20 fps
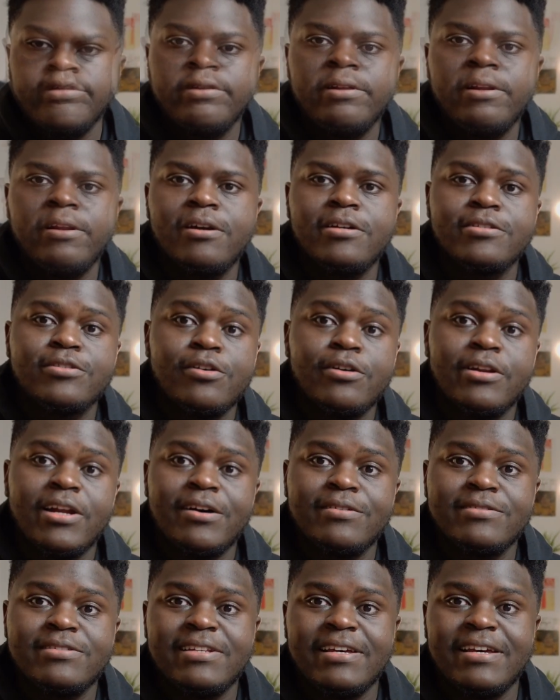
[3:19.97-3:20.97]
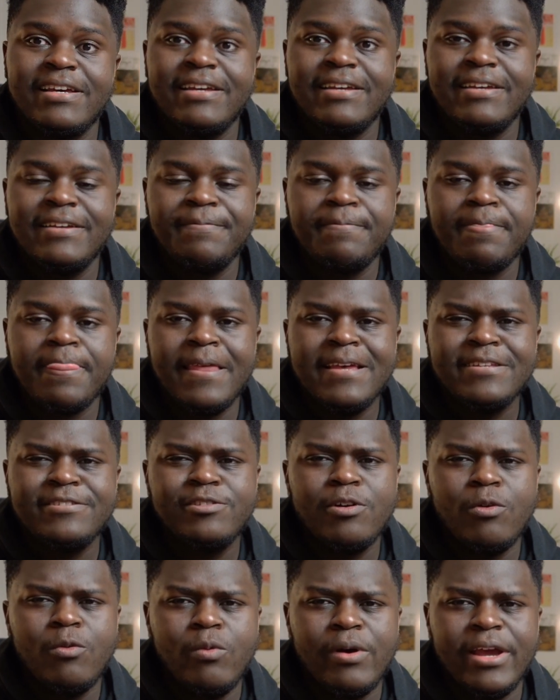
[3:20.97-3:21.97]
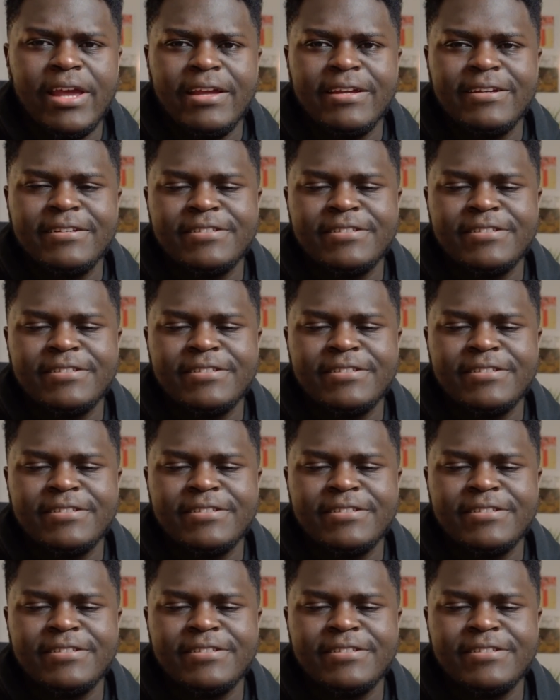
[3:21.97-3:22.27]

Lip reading: The last con I would say is the weight.